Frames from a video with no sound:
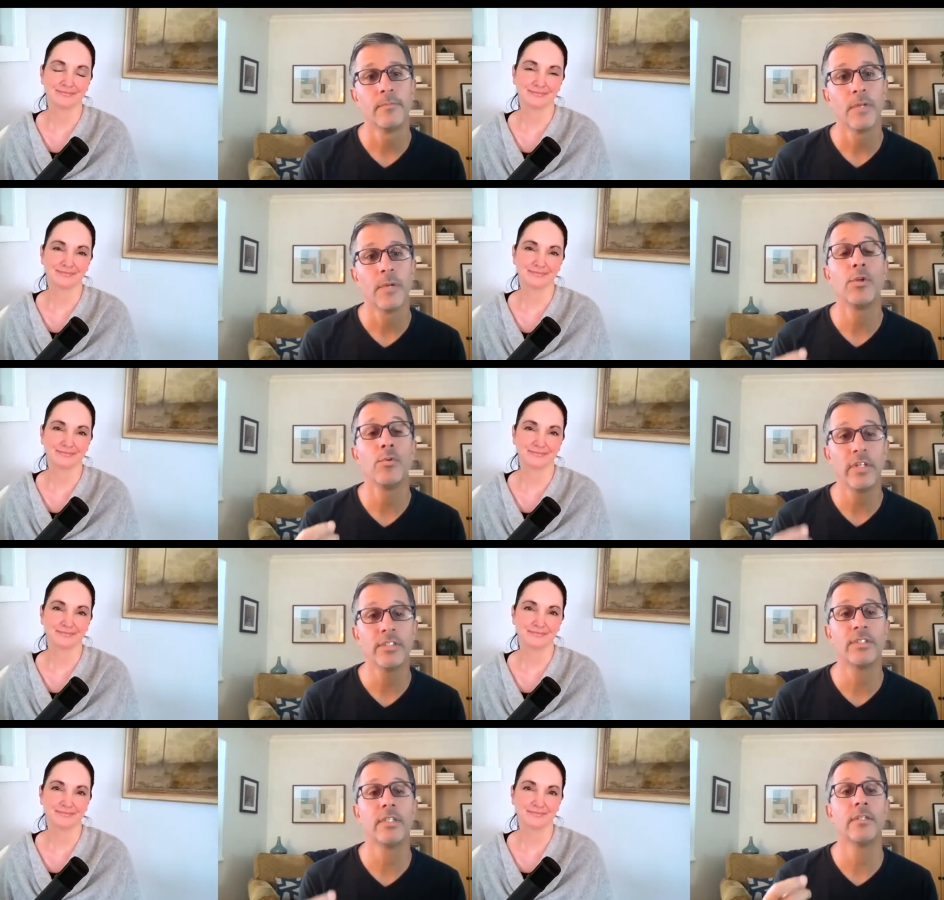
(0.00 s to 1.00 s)
Speaker 1: I mean, you
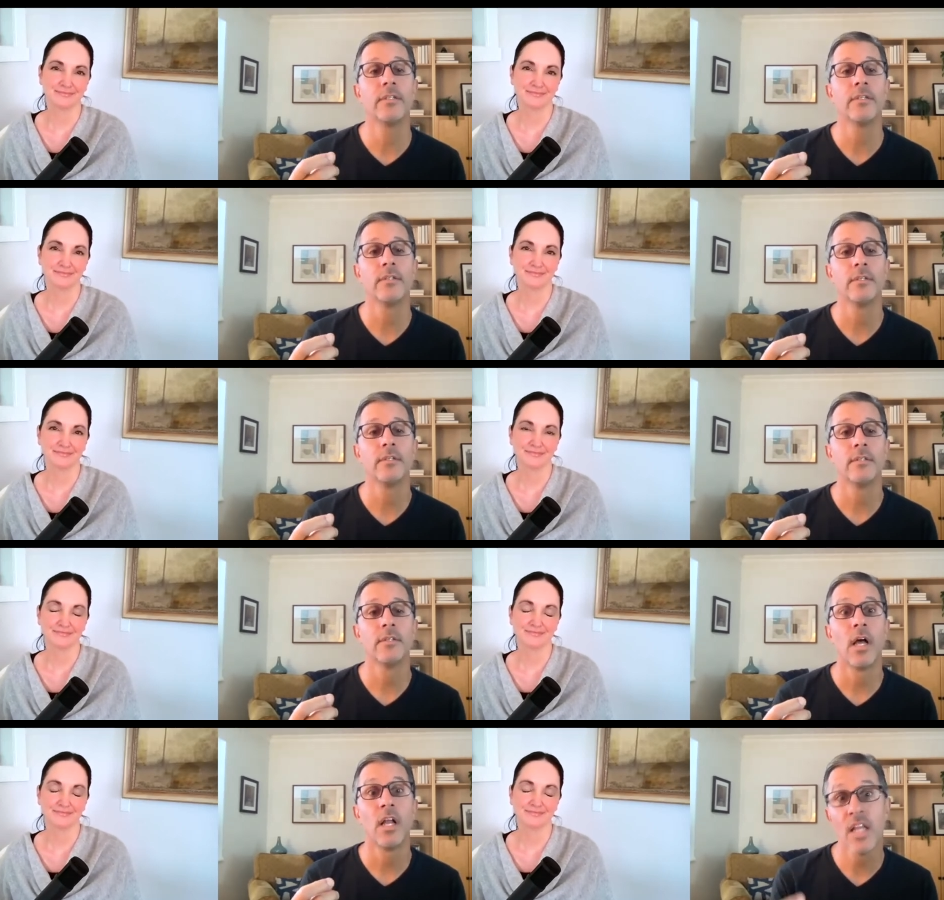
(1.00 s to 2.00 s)
listen
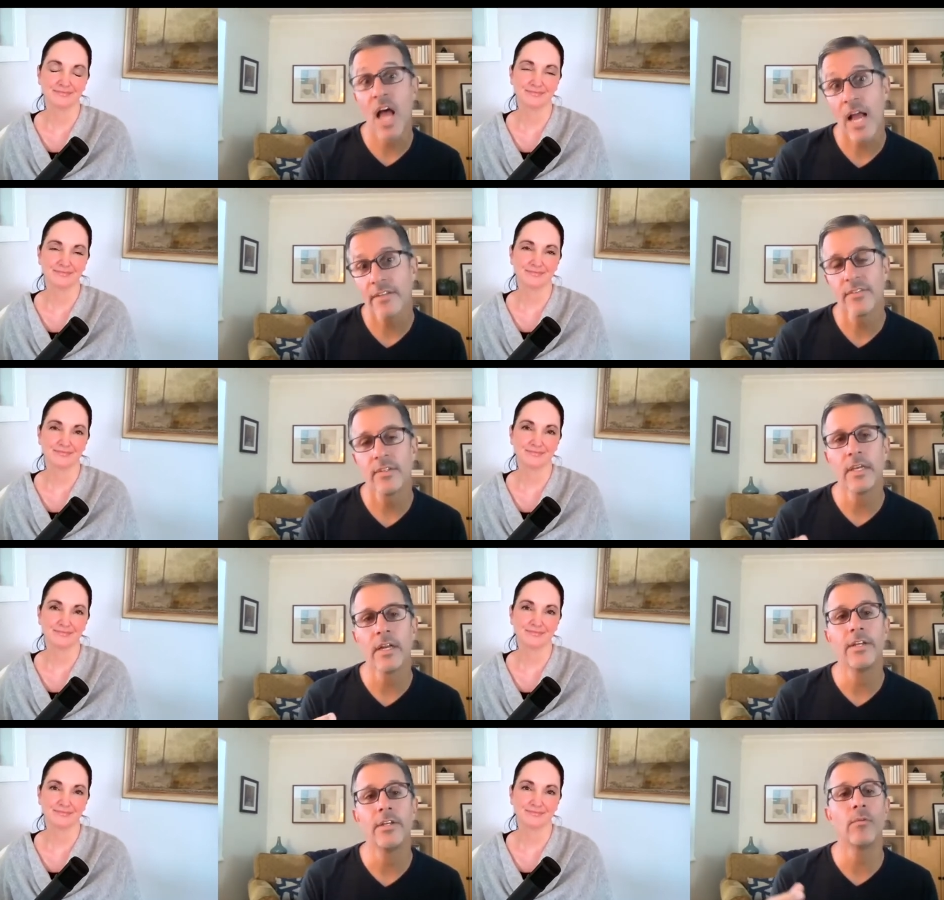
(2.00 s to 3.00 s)
a lot.
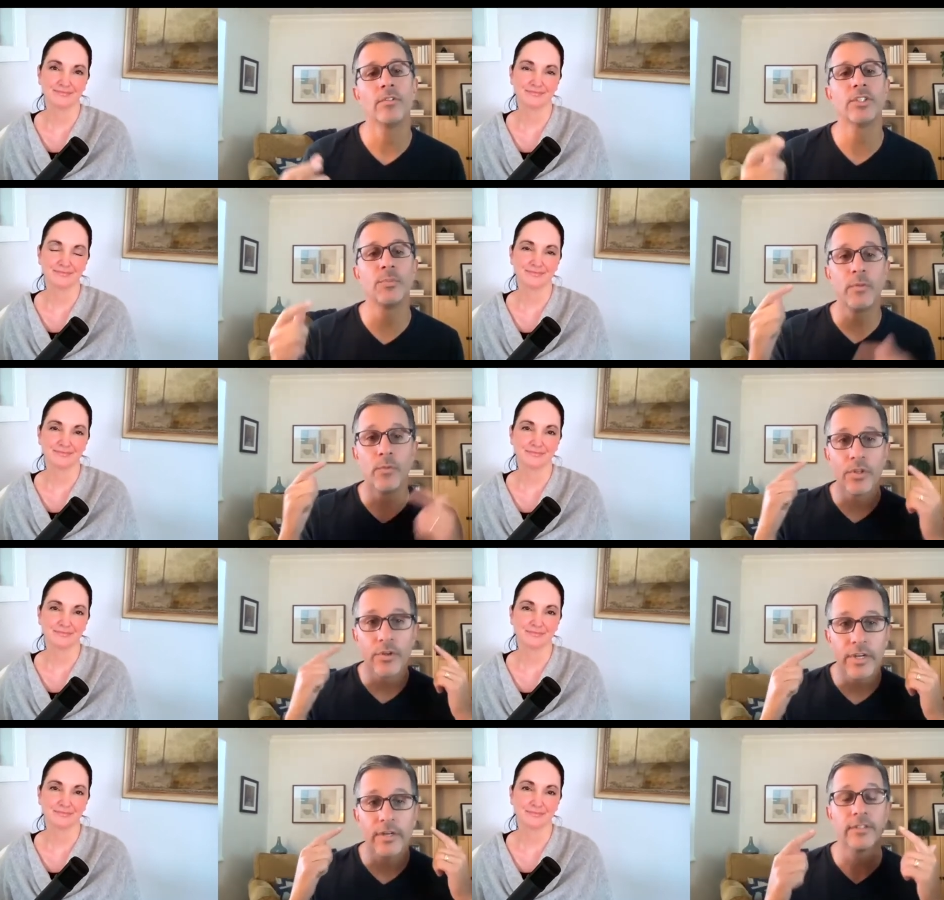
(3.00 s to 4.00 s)
And I don't just mean with
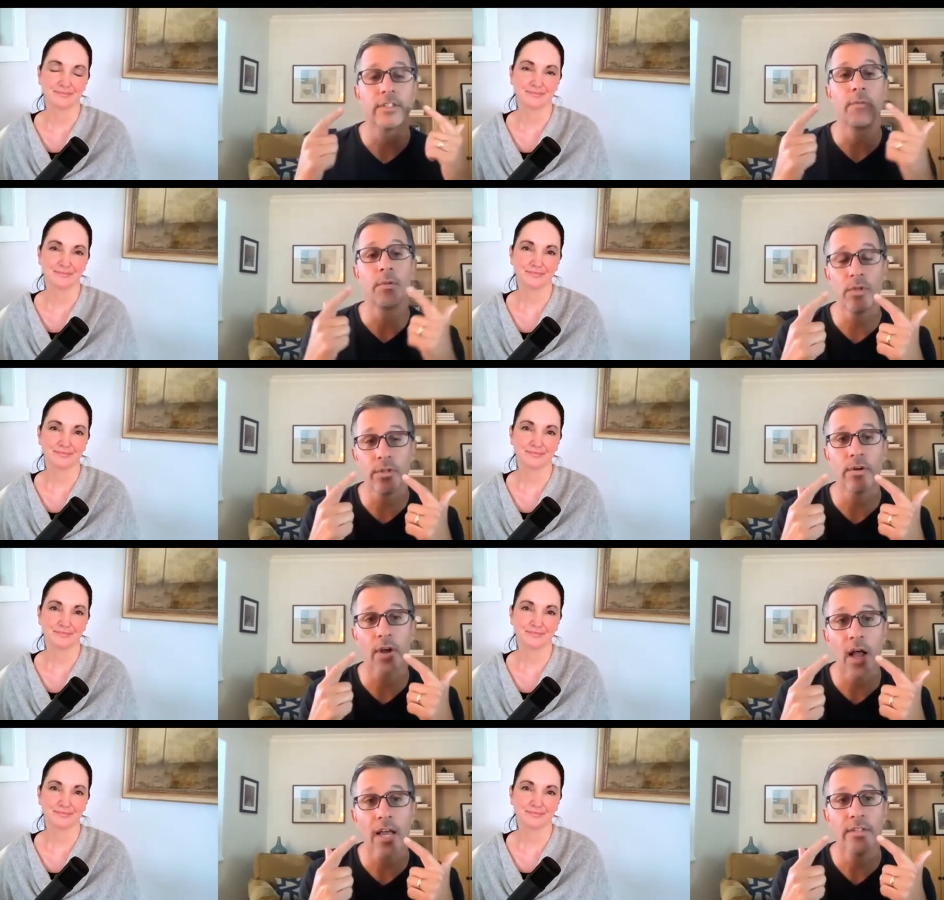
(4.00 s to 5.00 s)
your ears, I mean with your
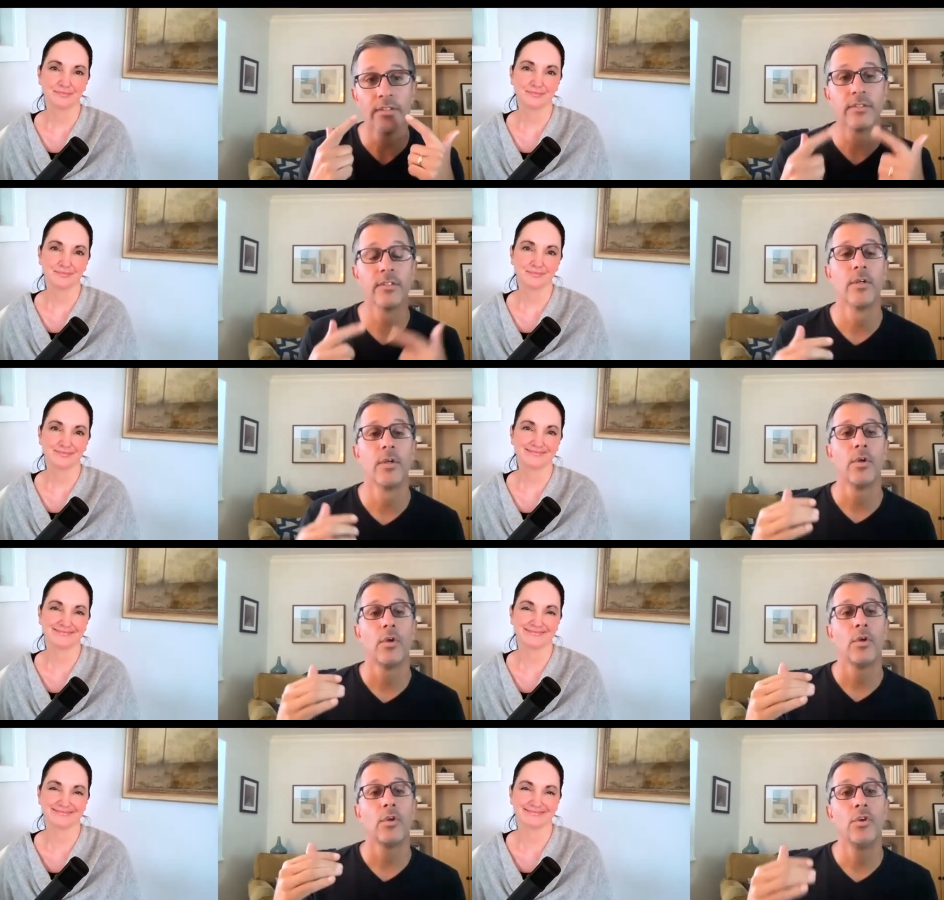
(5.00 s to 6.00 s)
eyes.
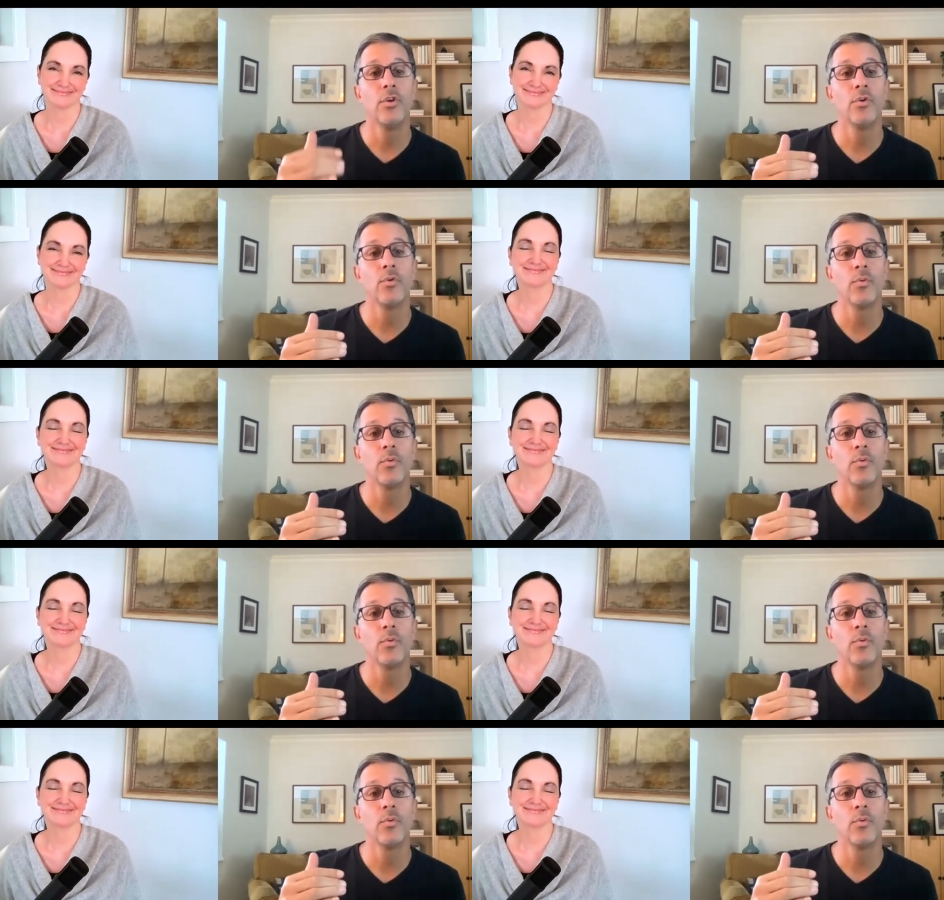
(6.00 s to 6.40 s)
you